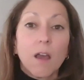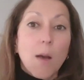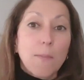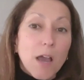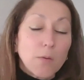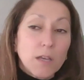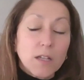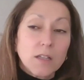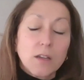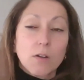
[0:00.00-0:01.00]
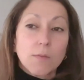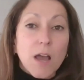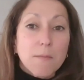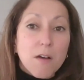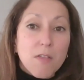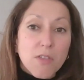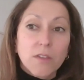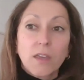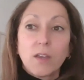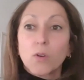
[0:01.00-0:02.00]
a biweekly or
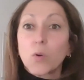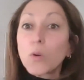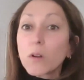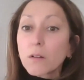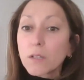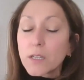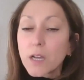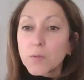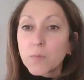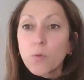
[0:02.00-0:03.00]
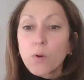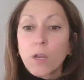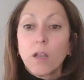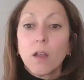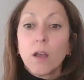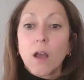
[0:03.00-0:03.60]
bi-monthly or quarterly touch point,